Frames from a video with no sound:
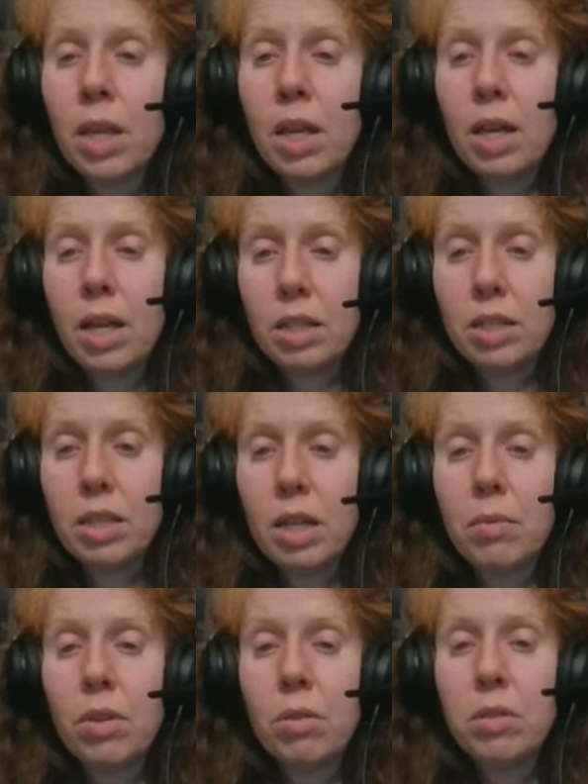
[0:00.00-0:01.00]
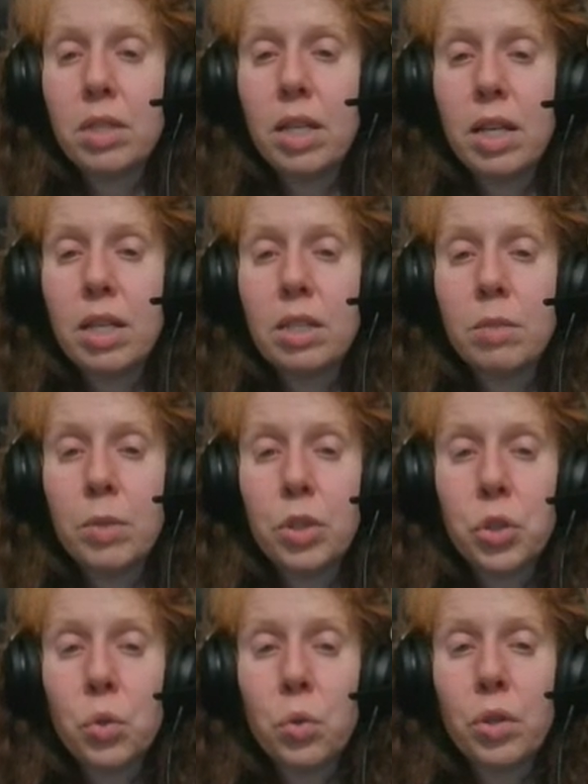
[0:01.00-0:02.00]
And except those days be
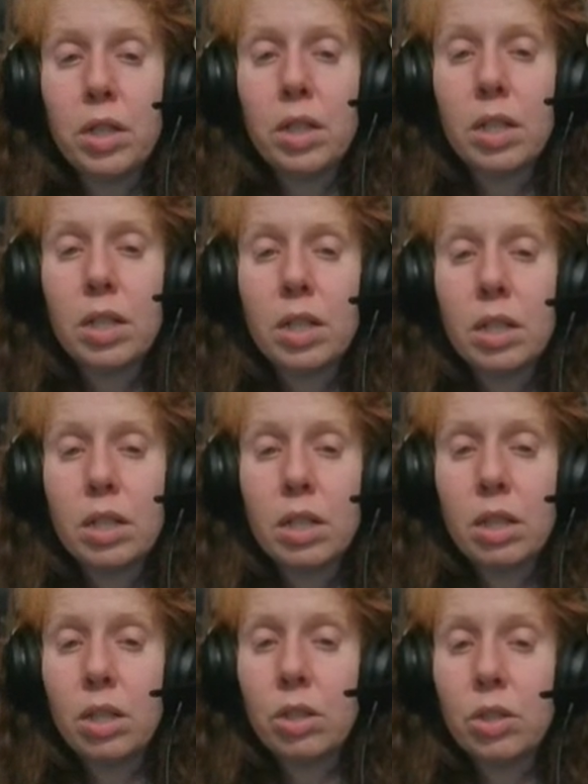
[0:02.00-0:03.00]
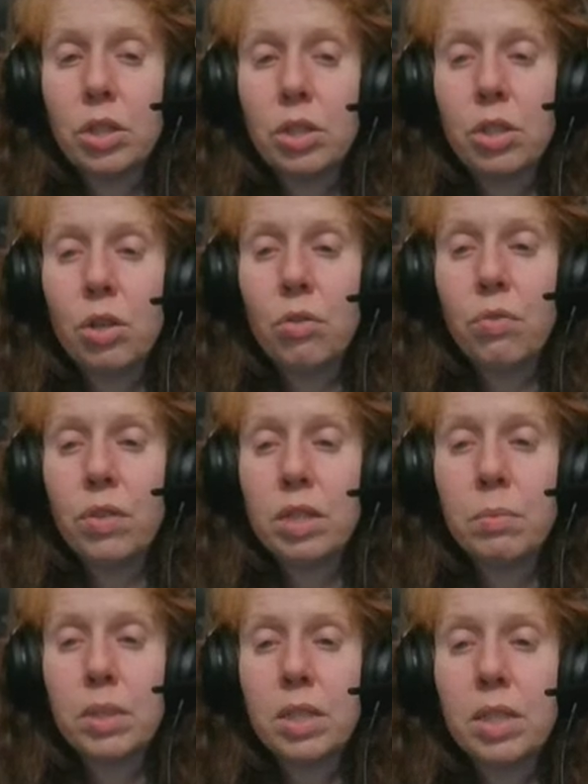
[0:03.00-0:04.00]
shortened, there should no flesh
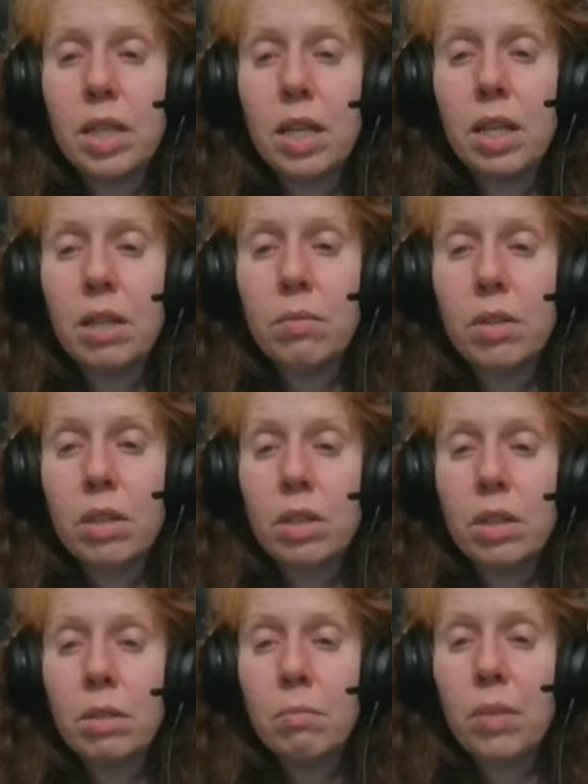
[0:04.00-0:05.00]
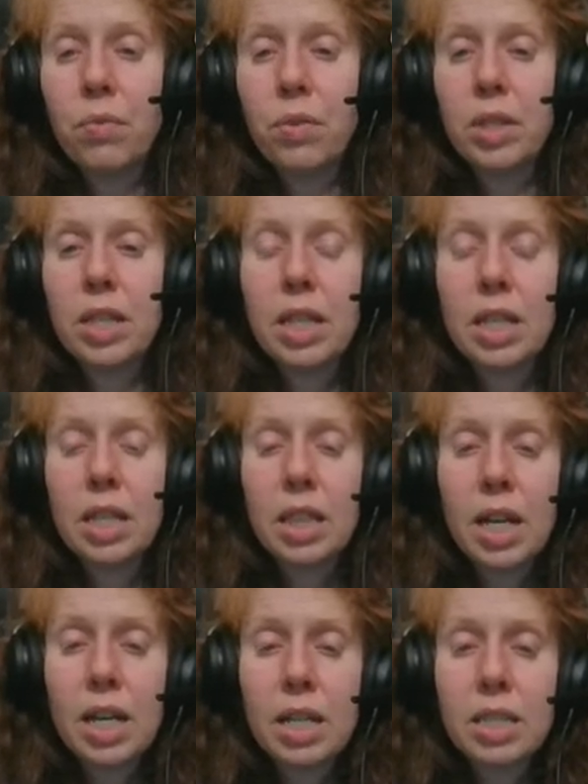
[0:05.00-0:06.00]
be saved. But for the
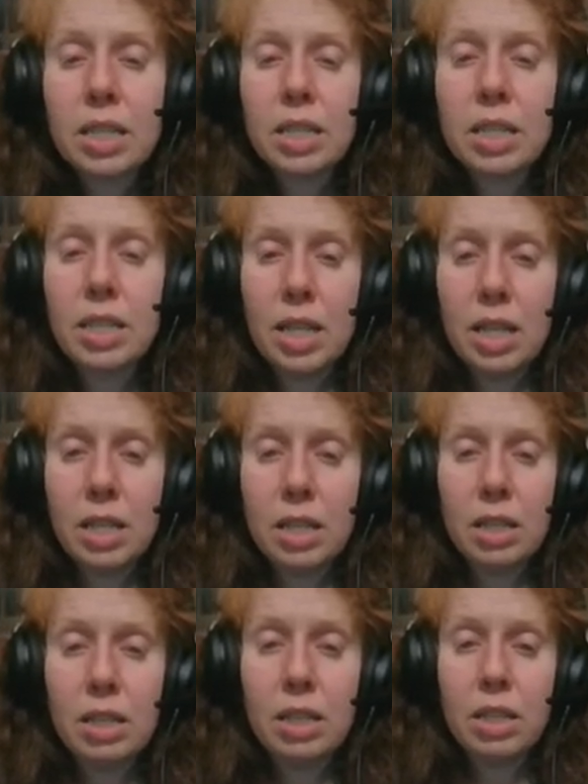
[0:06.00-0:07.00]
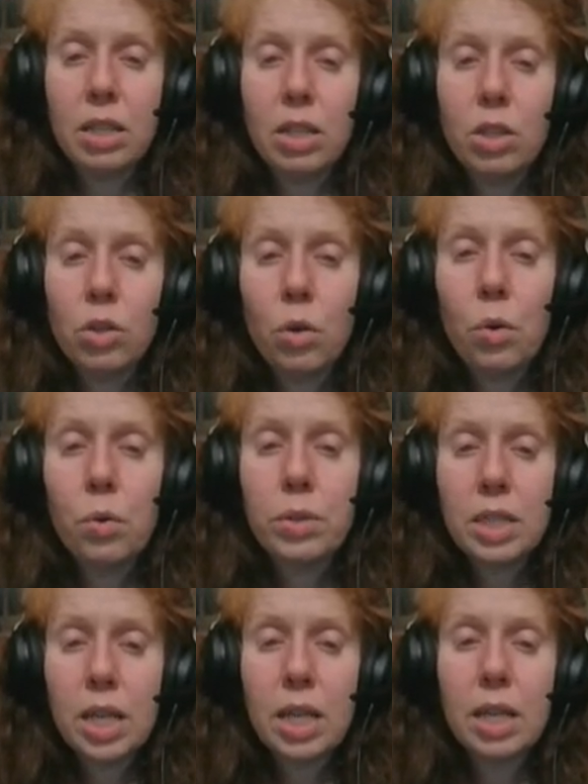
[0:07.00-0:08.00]
elect's sake, those
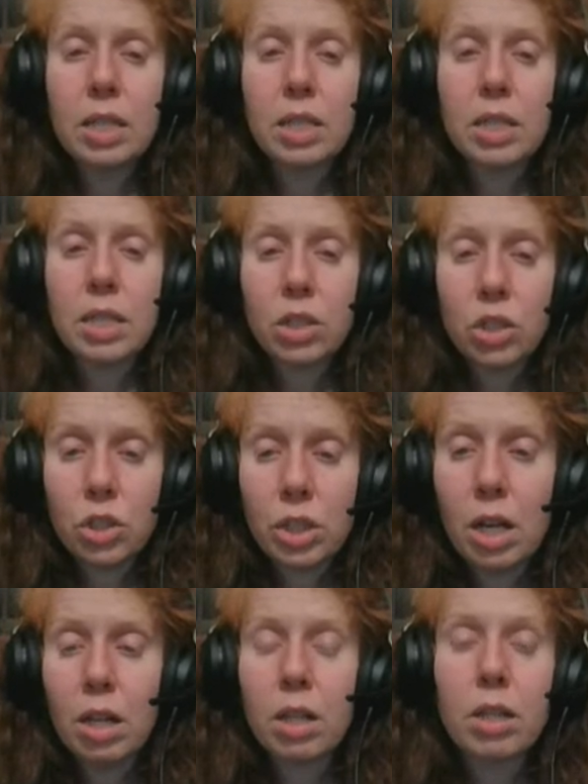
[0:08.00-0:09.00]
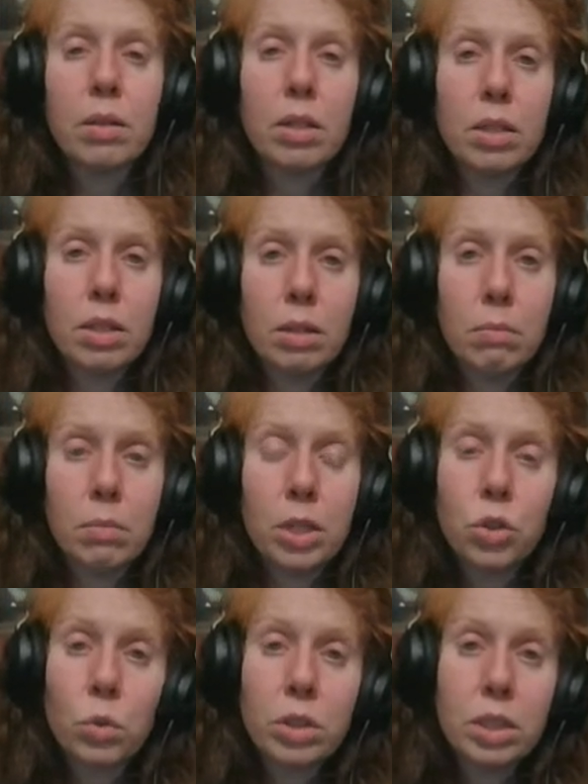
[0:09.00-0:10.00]
days shall be
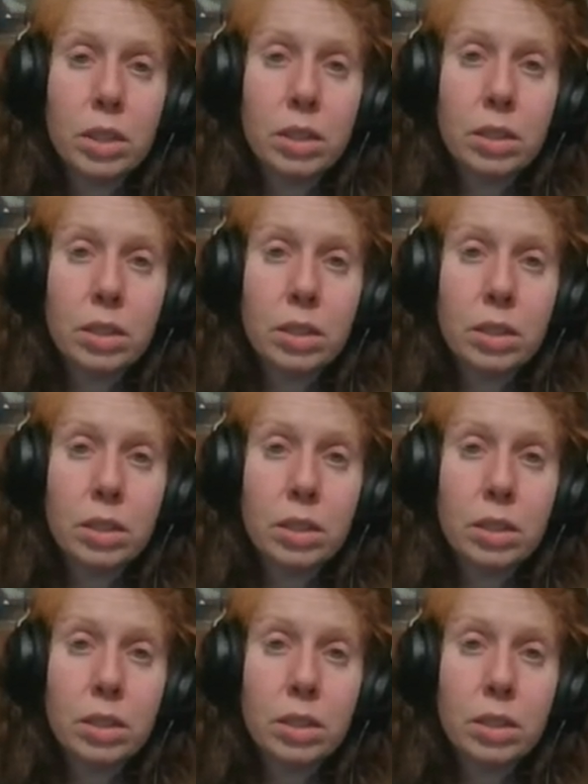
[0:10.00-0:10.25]
shortened.